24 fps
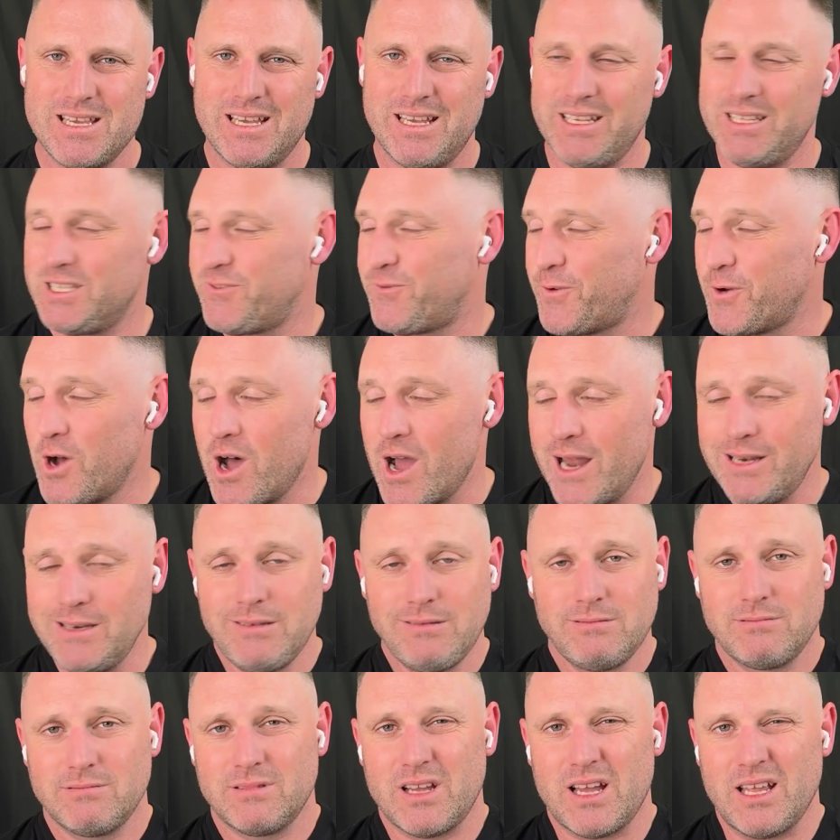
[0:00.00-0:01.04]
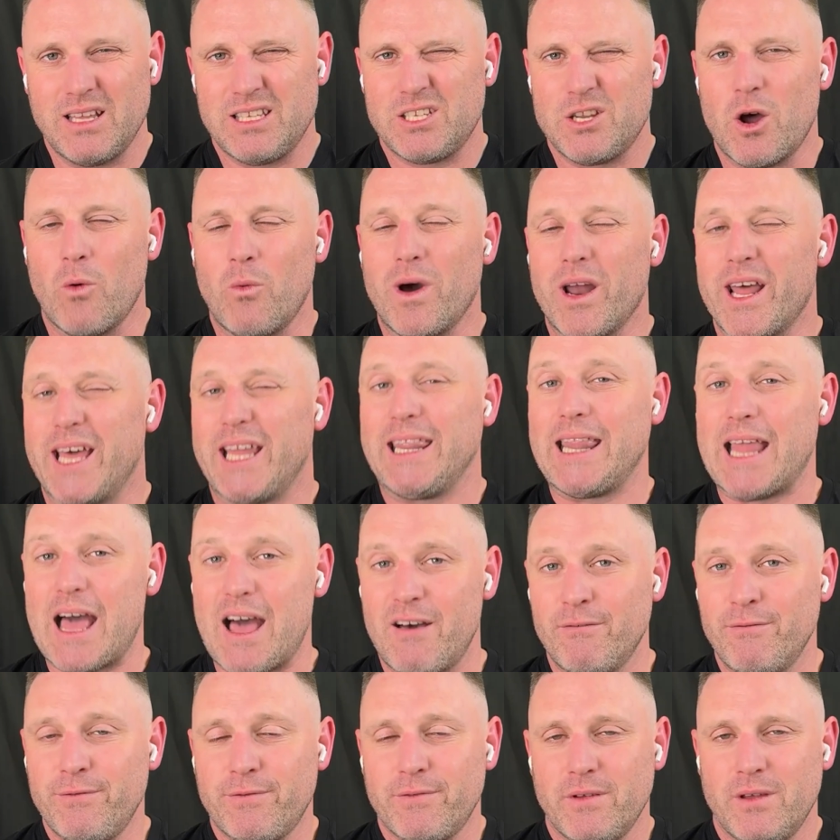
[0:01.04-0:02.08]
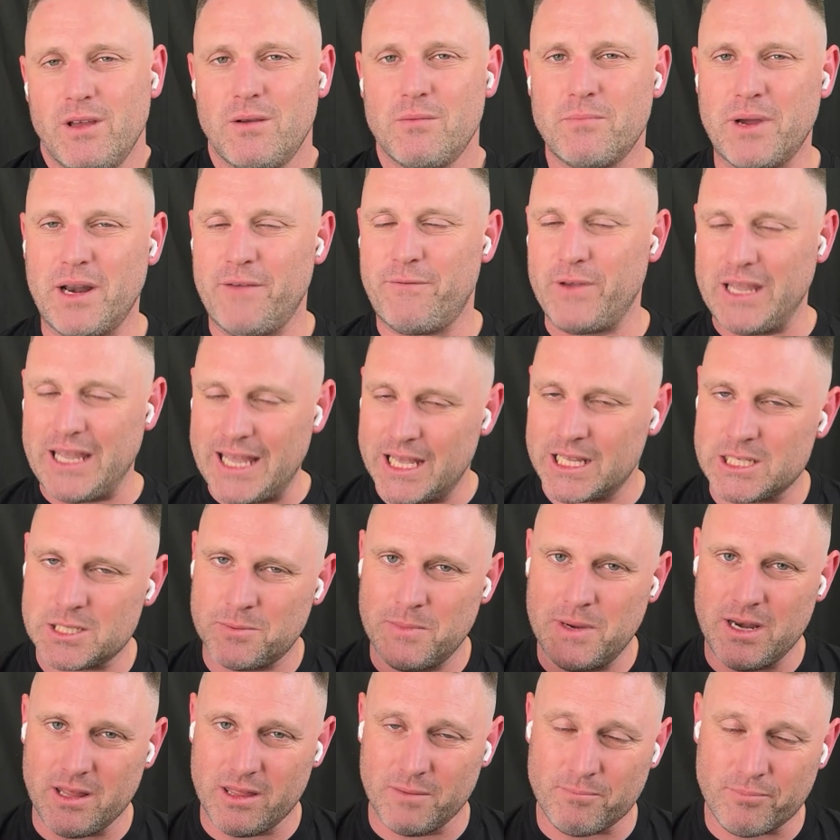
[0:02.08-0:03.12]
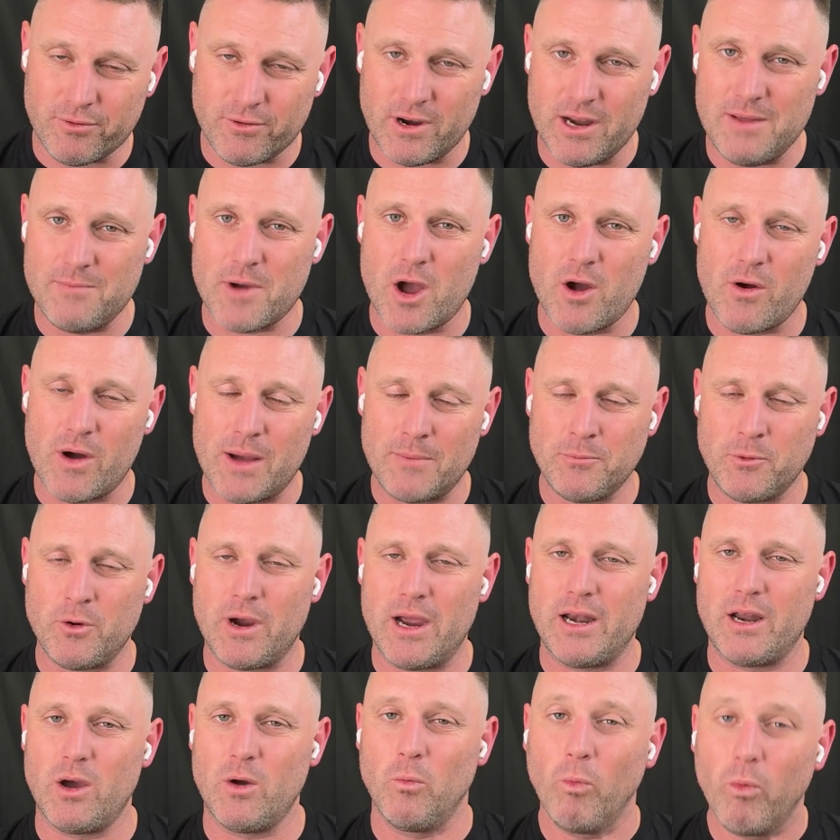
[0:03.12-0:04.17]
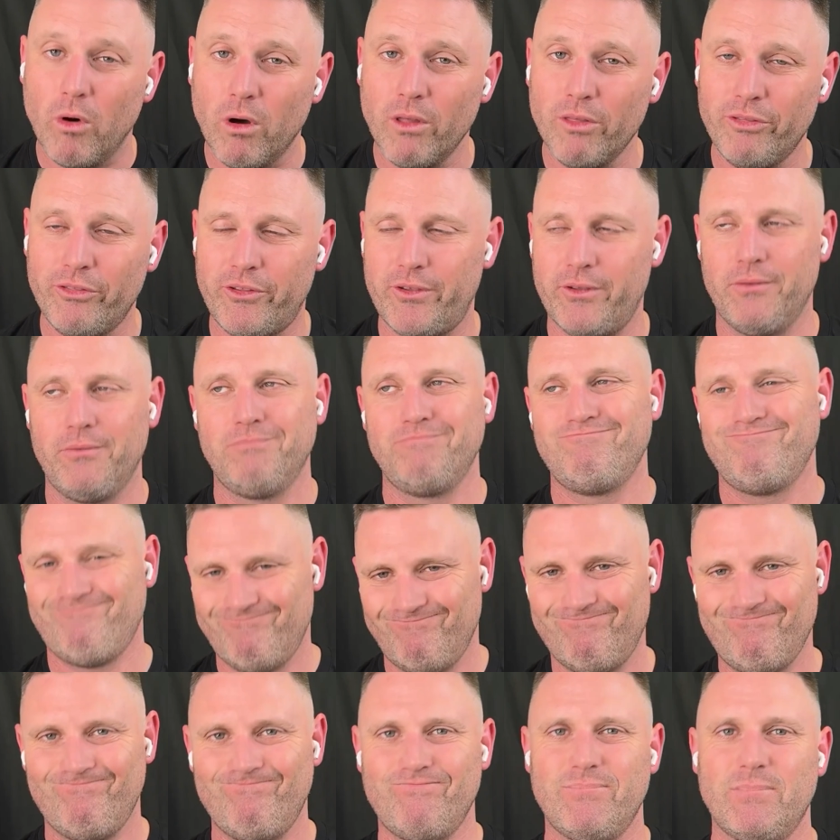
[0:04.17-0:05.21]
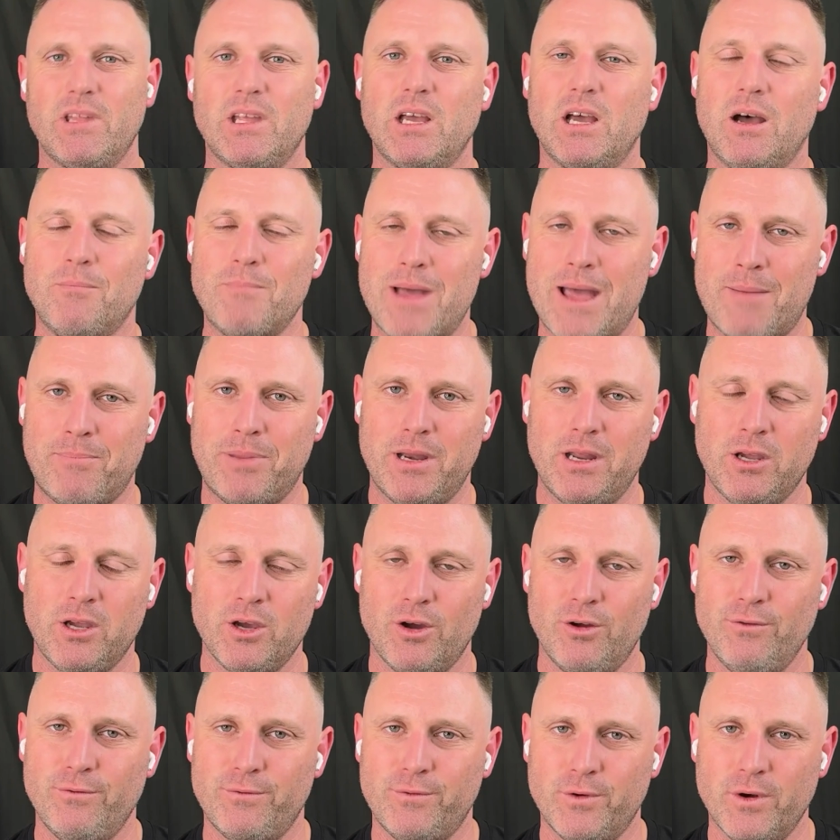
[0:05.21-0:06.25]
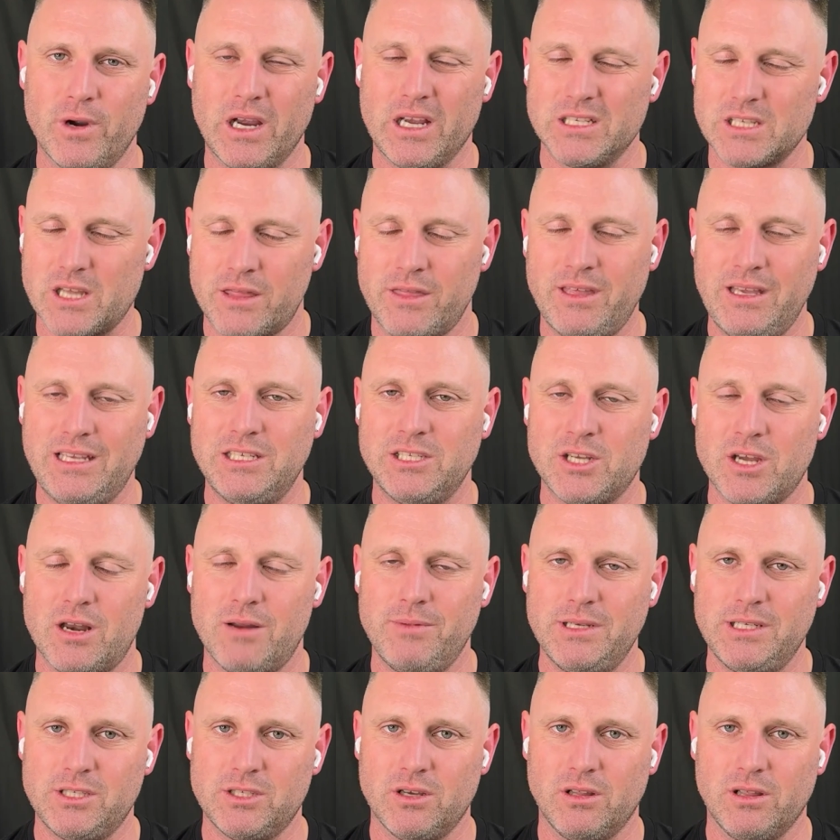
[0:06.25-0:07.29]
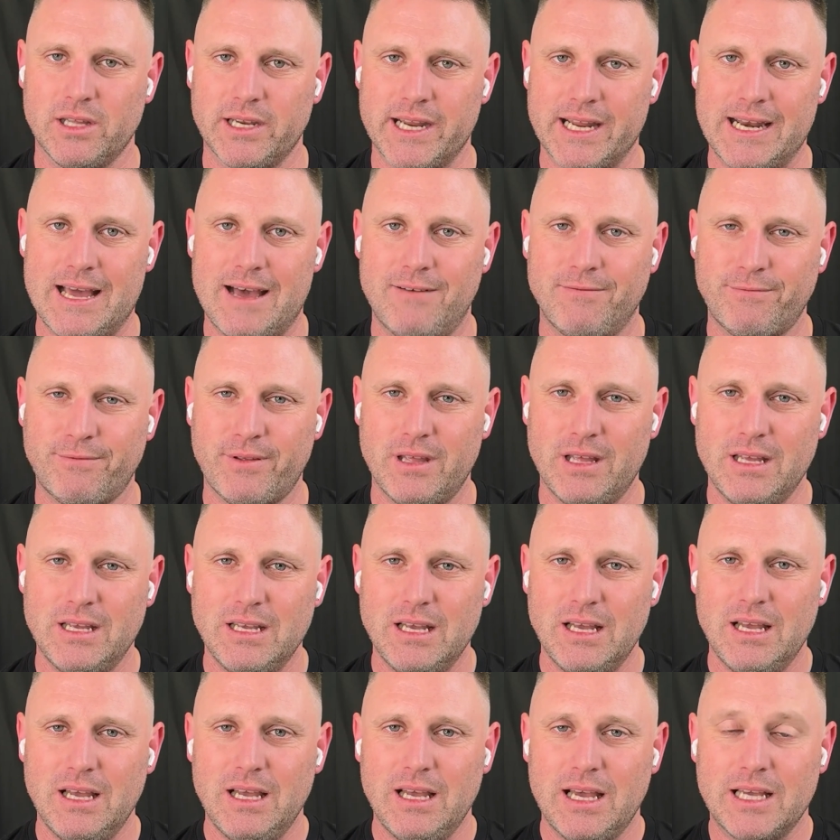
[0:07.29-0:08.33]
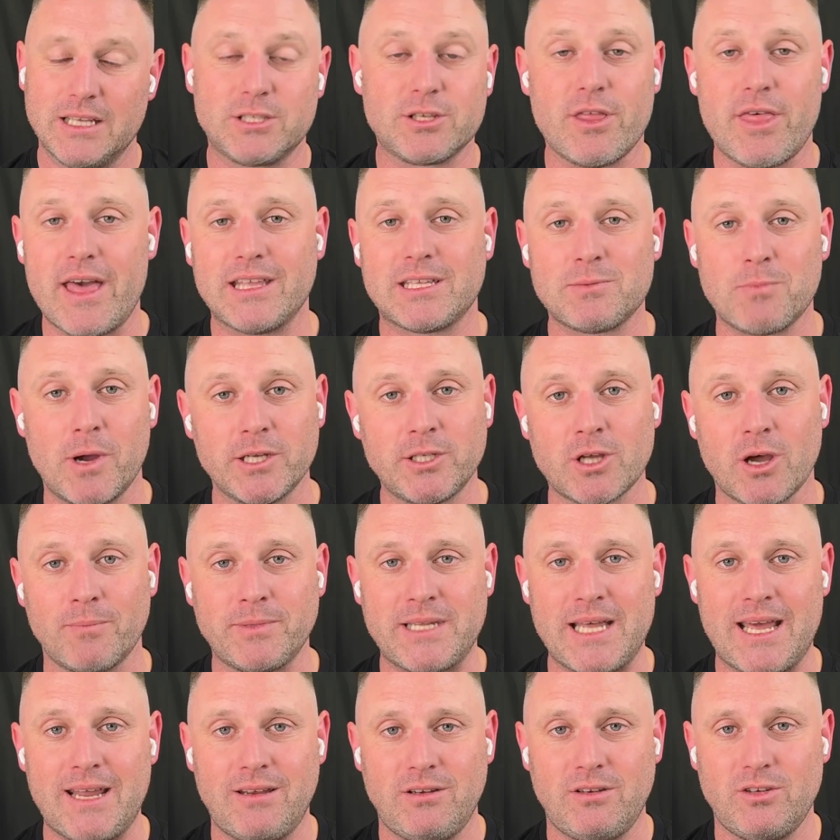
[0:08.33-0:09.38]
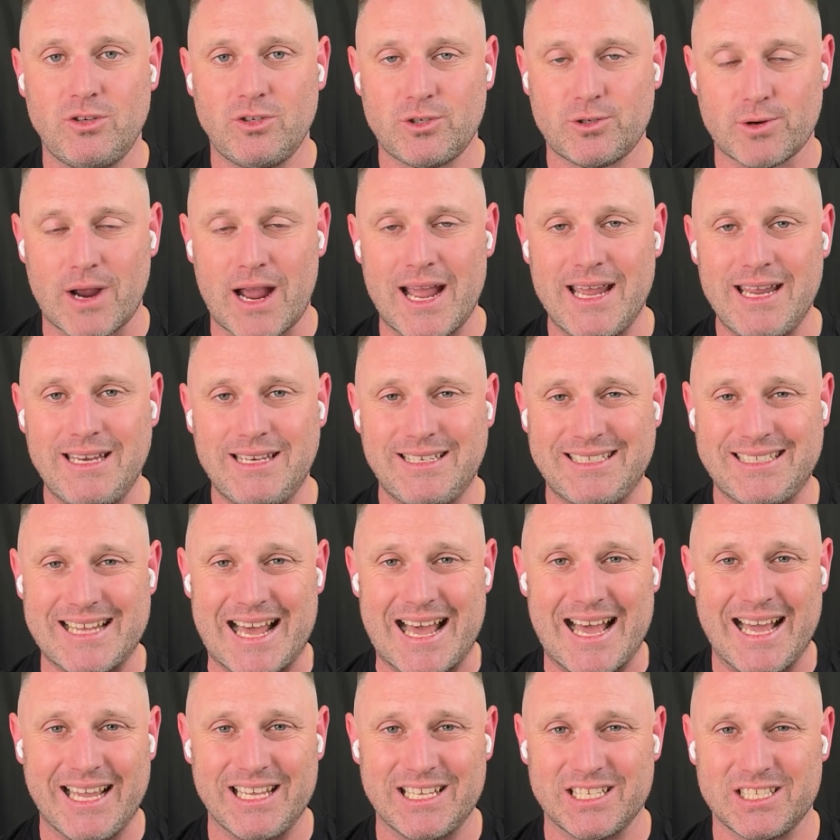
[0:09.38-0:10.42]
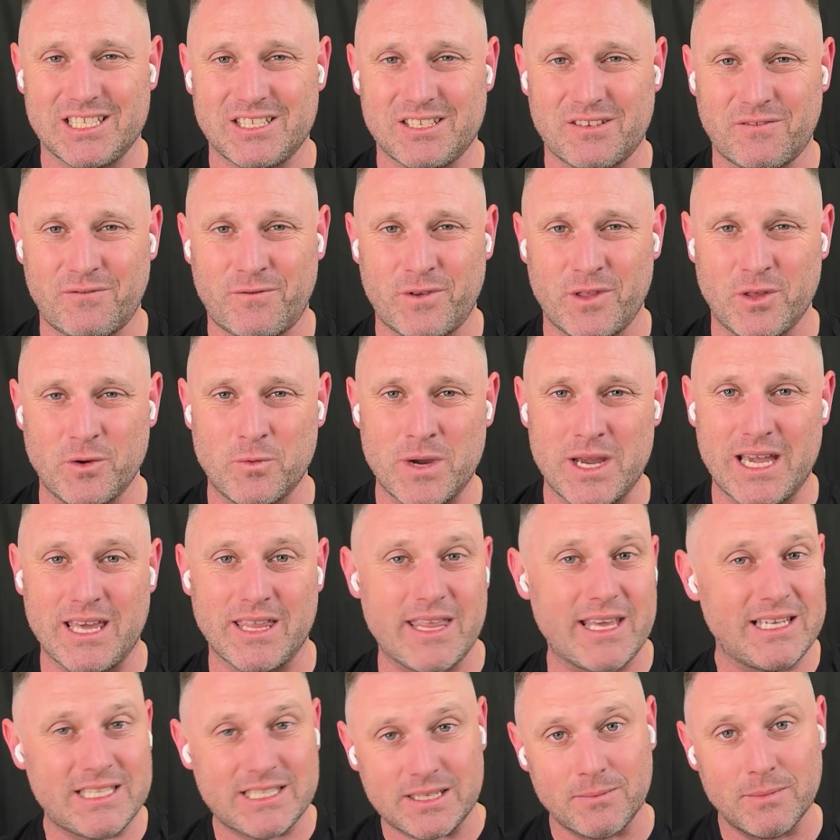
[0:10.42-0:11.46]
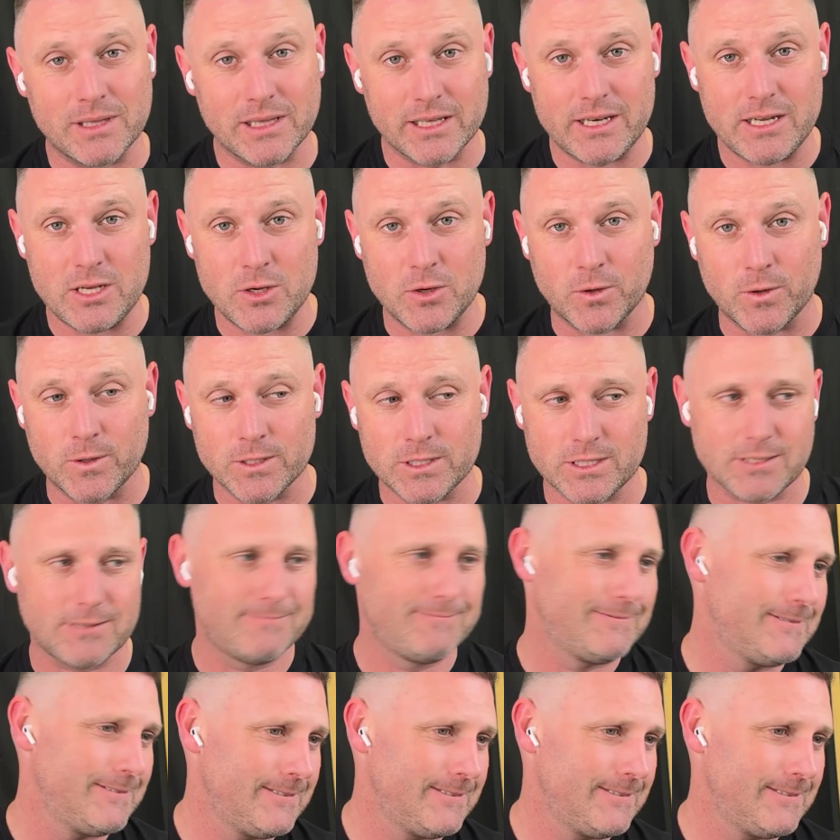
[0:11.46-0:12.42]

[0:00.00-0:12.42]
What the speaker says: It's fine. It's not one I love, but if it gets me to the primo upgrade I want, I'm happy to go for it because I think he's going to be solid enough. And so that's my top 10 trade targets for the week. Are they similar to yours?